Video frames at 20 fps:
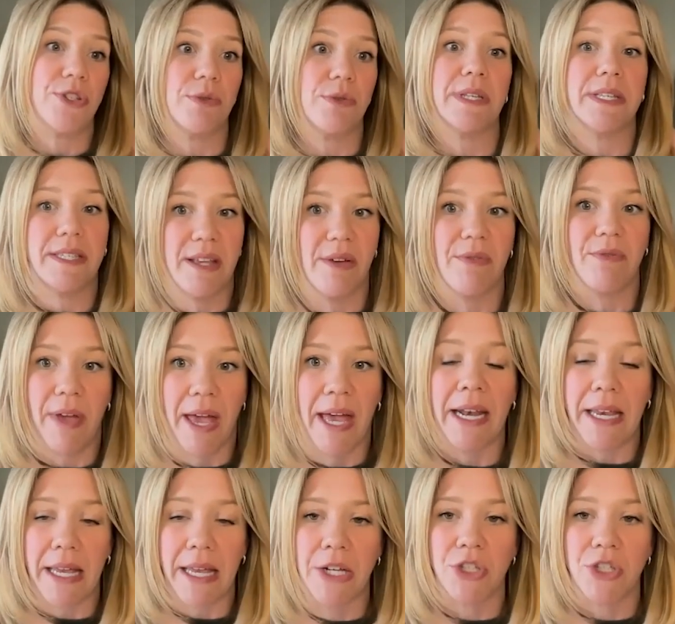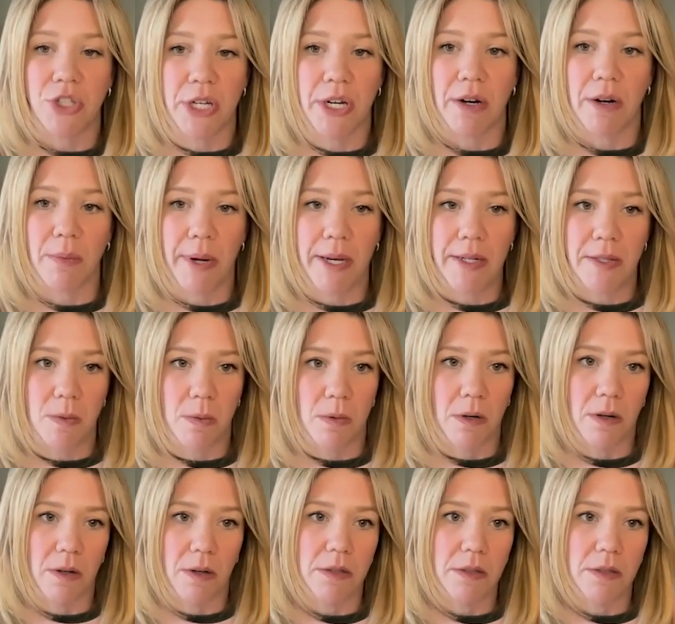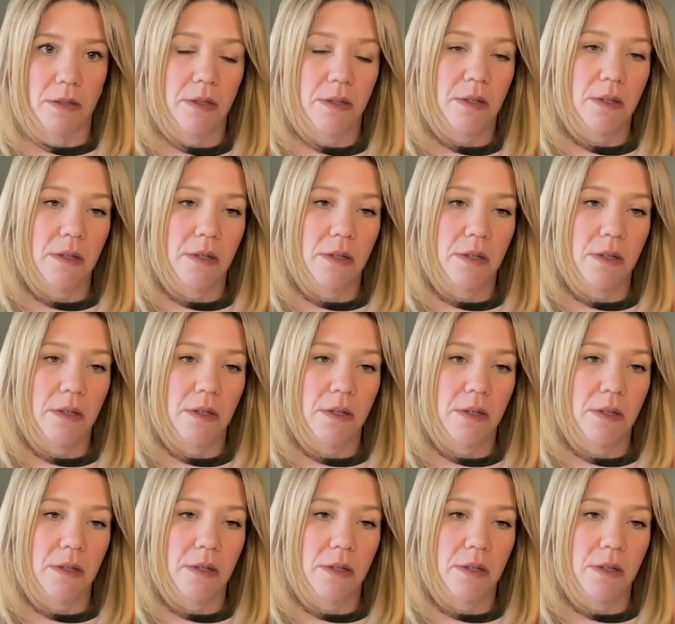to this event each year at WestWorld.